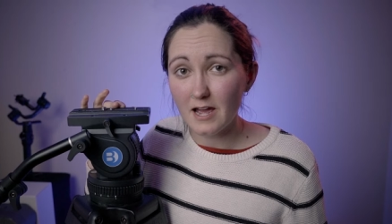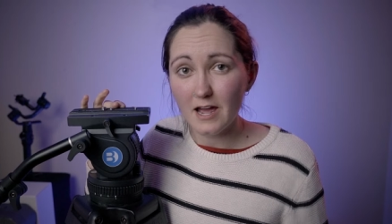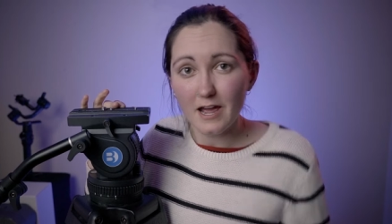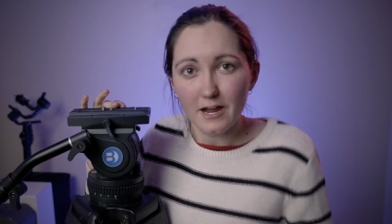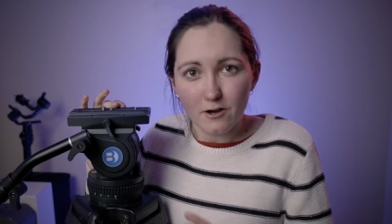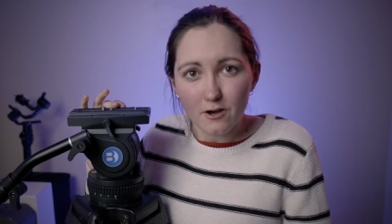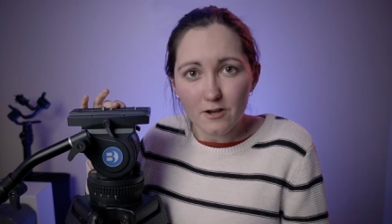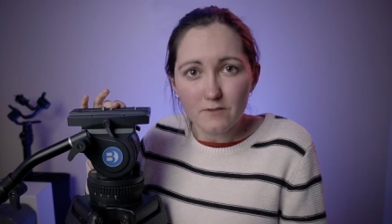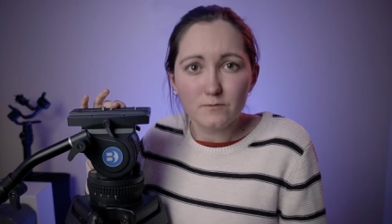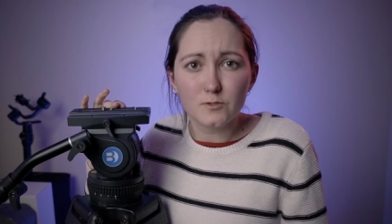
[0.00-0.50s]

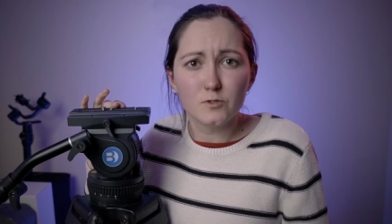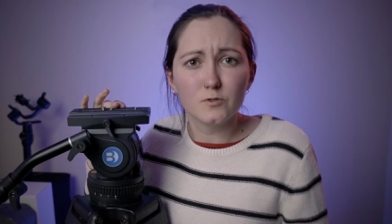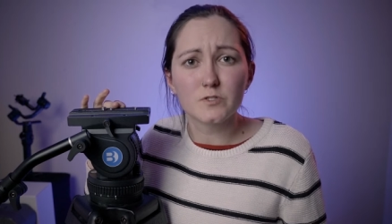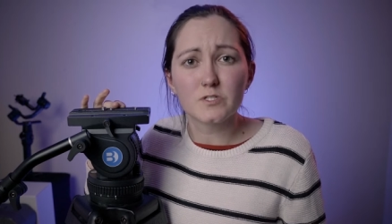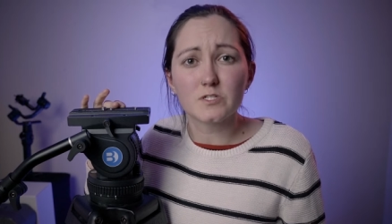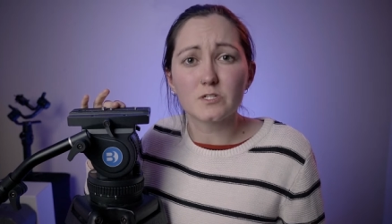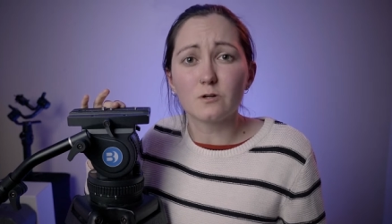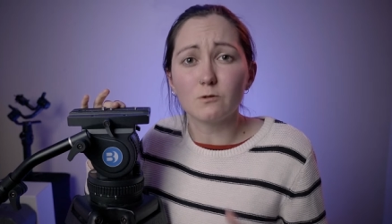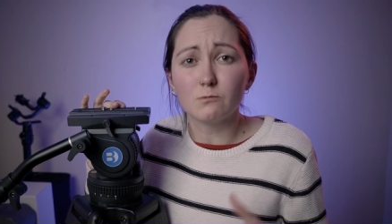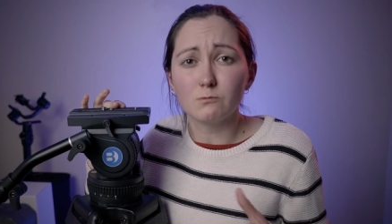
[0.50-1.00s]
And I've
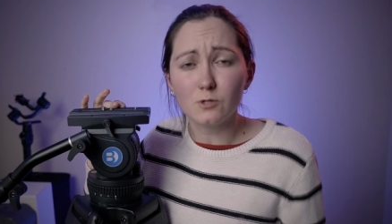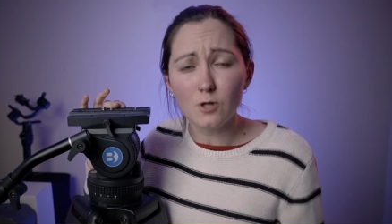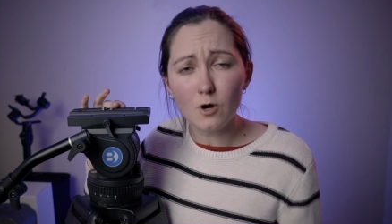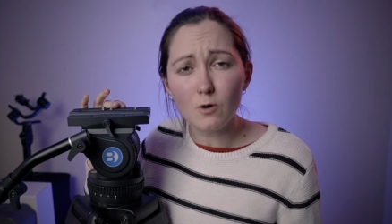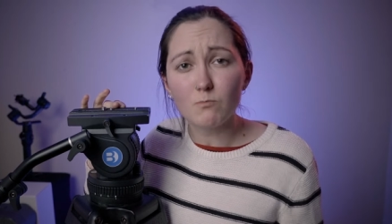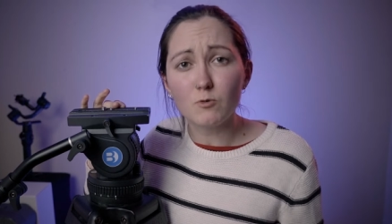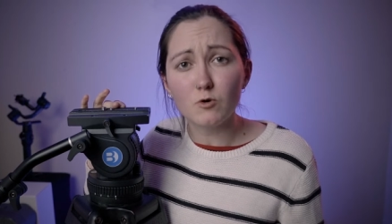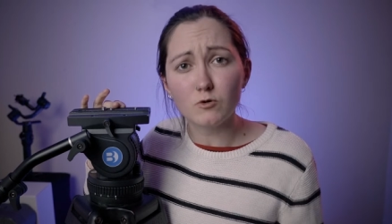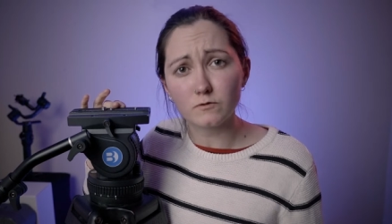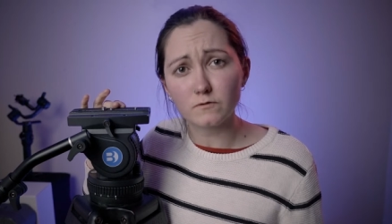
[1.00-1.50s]
used it a
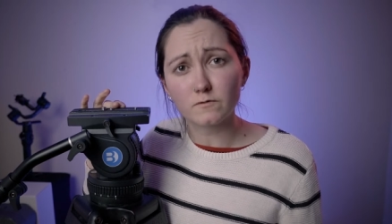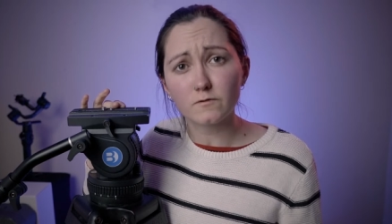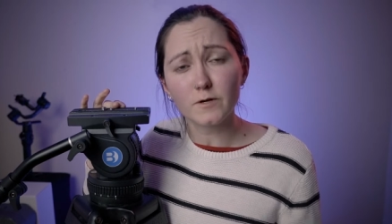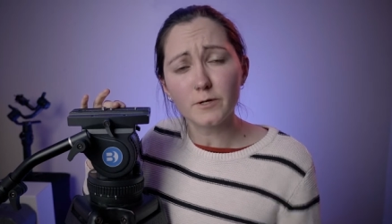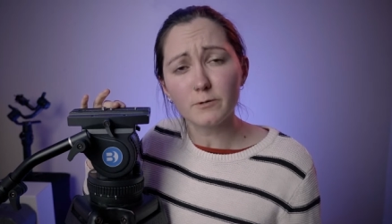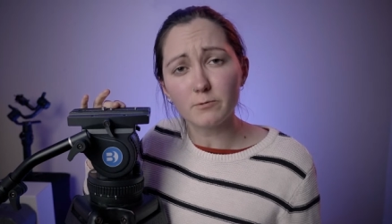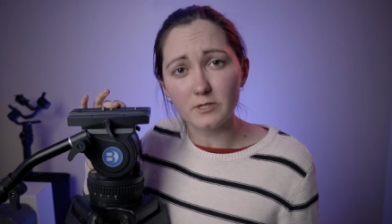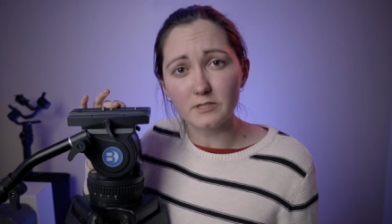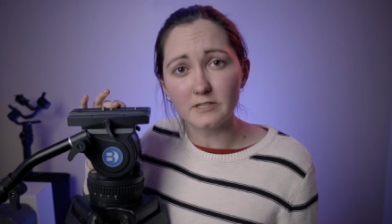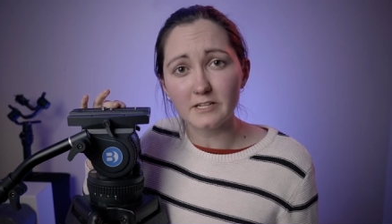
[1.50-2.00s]
lot more
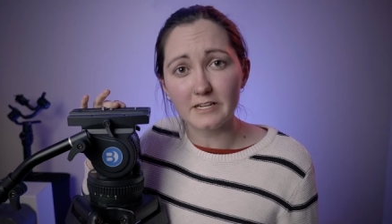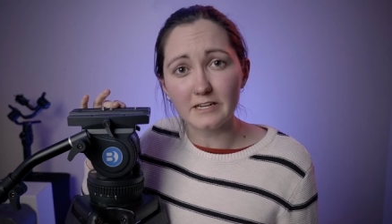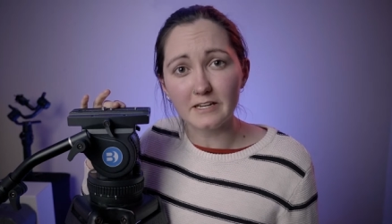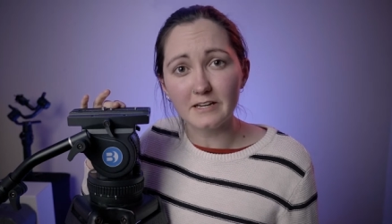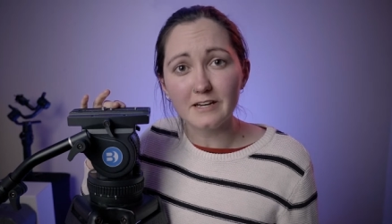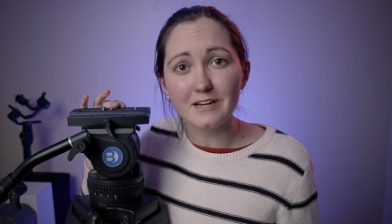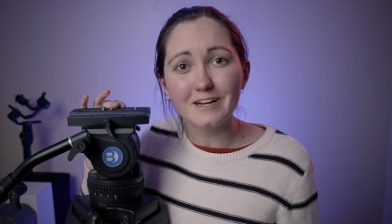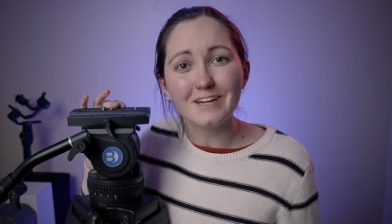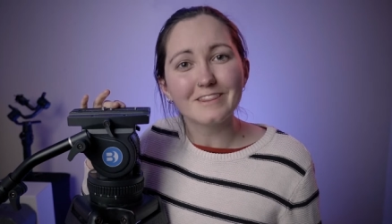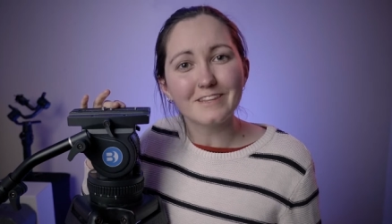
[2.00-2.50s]
frequently
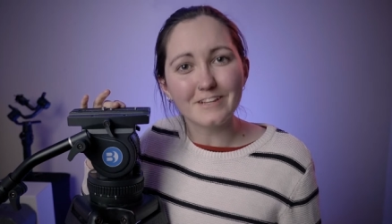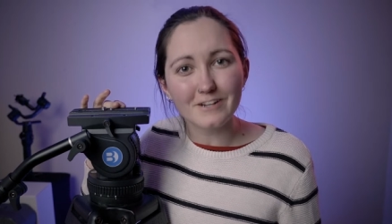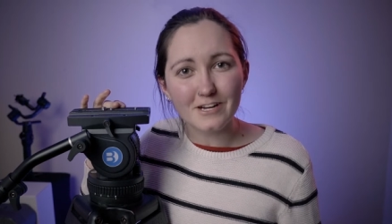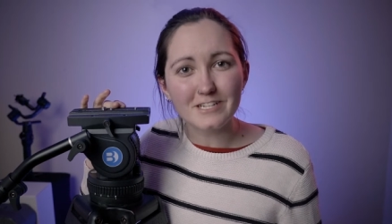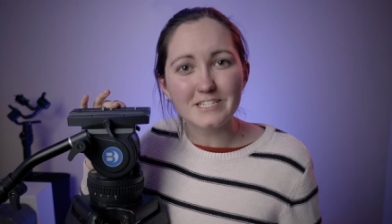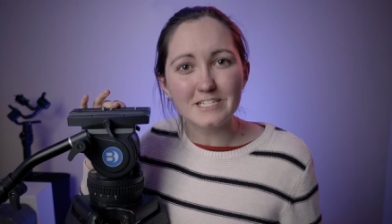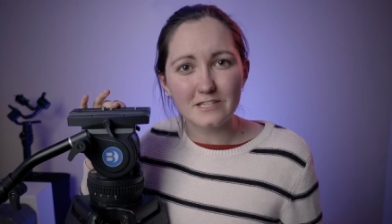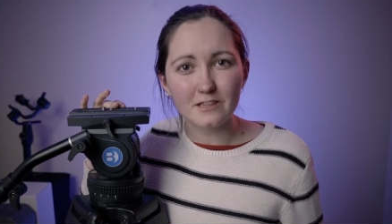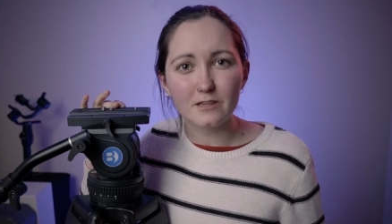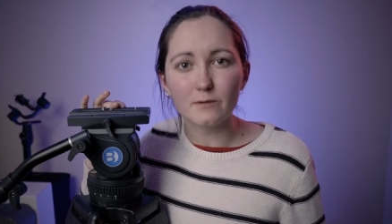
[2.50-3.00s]
than I
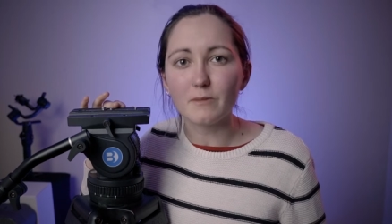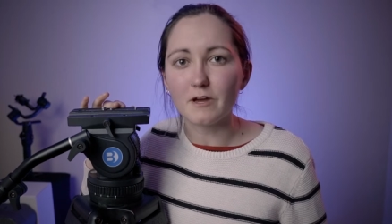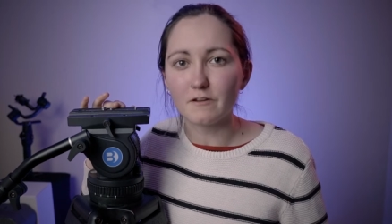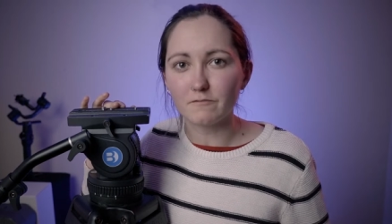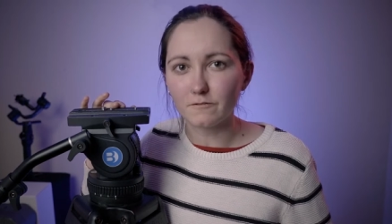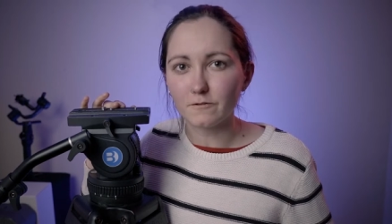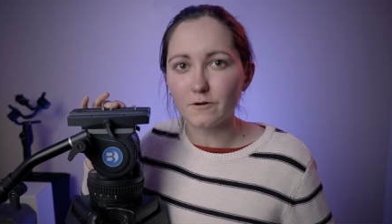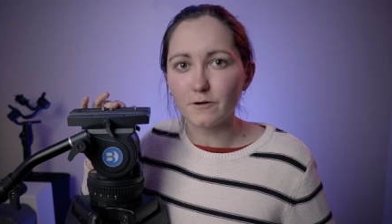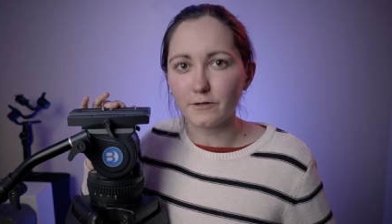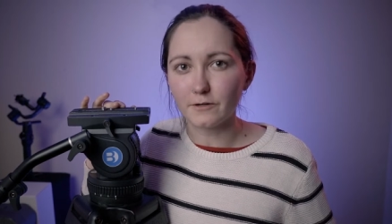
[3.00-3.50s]
did the
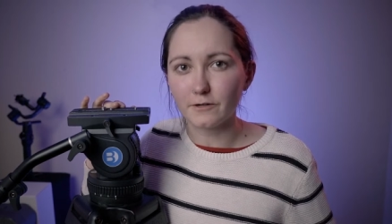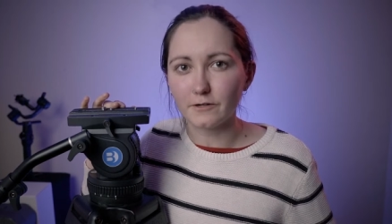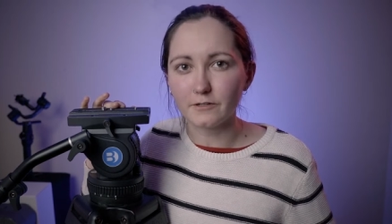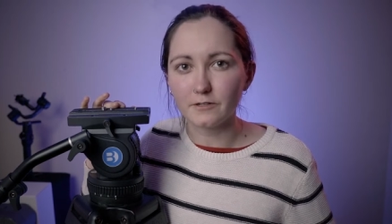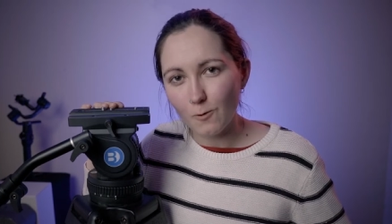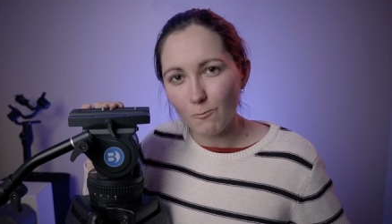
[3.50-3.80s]
Manfrotto.